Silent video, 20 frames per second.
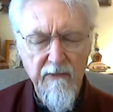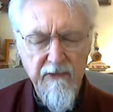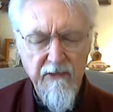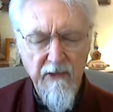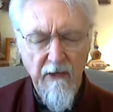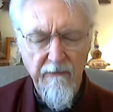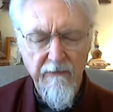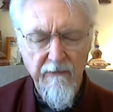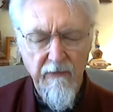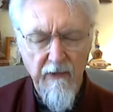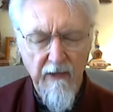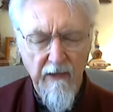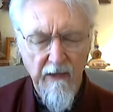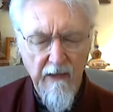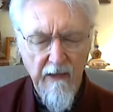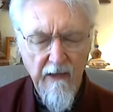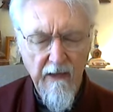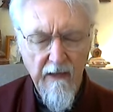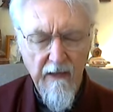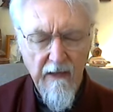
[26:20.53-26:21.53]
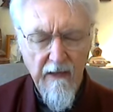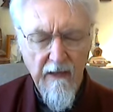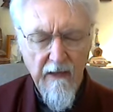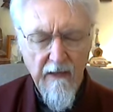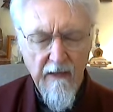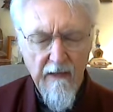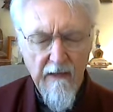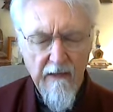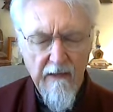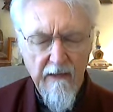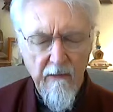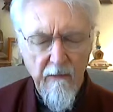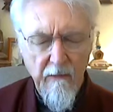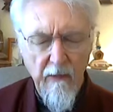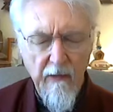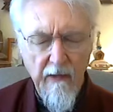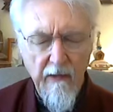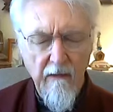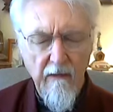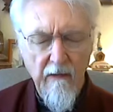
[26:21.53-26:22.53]
suffering that
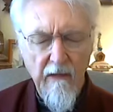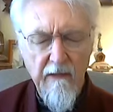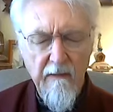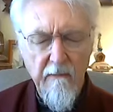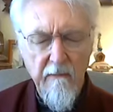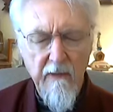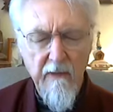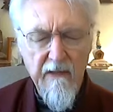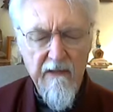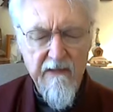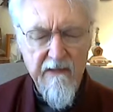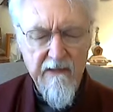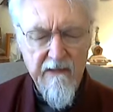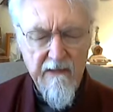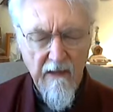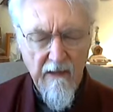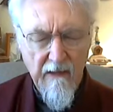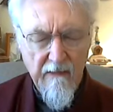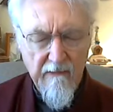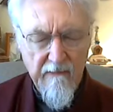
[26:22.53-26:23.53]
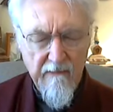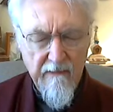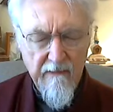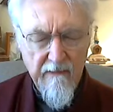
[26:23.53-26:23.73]
we are in the midst of.